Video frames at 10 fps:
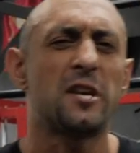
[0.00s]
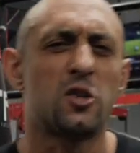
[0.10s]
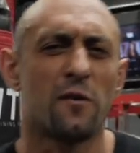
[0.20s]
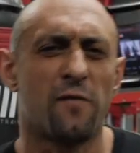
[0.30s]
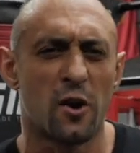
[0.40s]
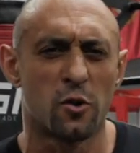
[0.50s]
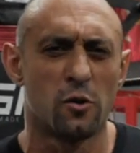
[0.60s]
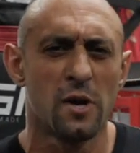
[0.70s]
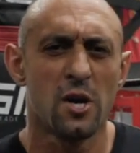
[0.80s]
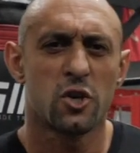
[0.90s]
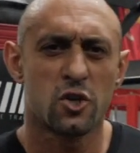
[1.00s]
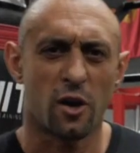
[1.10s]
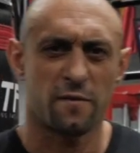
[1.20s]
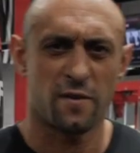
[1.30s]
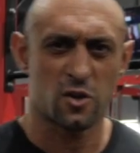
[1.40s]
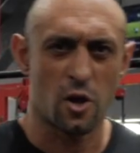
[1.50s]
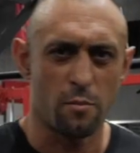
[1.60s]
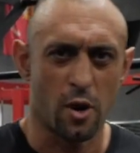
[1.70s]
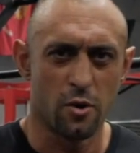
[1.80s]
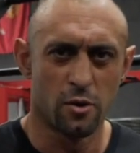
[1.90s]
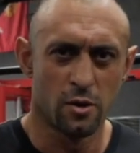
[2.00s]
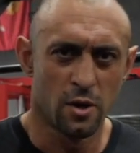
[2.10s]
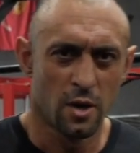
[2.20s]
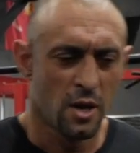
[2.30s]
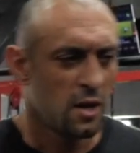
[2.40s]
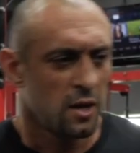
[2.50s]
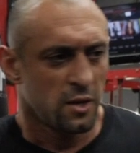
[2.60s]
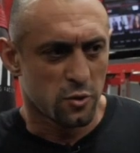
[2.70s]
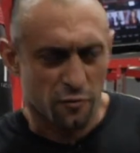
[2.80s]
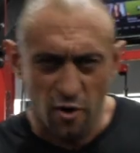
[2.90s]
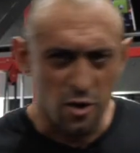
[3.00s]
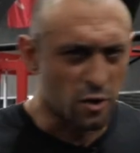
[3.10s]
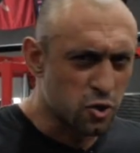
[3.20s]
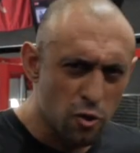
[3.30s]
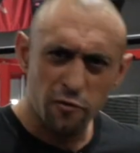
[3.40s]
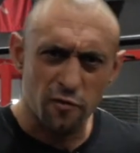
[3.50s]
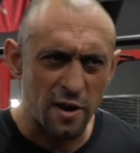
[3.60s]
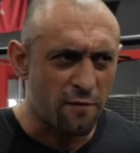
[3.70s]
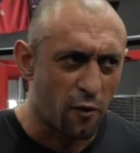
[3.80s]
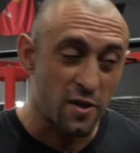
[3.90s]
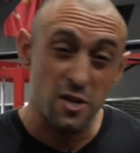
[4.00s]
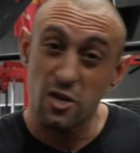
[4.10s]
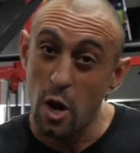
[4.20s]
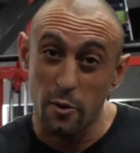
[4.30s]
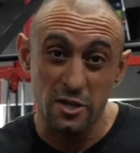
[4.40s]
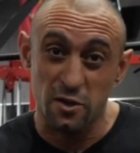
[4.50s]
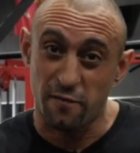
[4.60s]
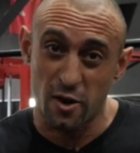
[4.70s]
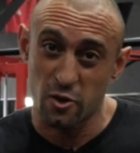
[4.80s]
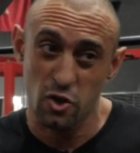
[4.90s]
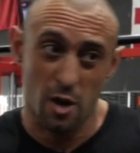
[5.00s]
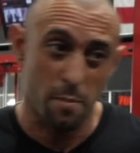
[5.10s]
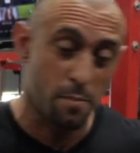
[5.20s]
it's your final shot for the combo. You'll throw your 2, 3, 4, then you know when it's your final shot.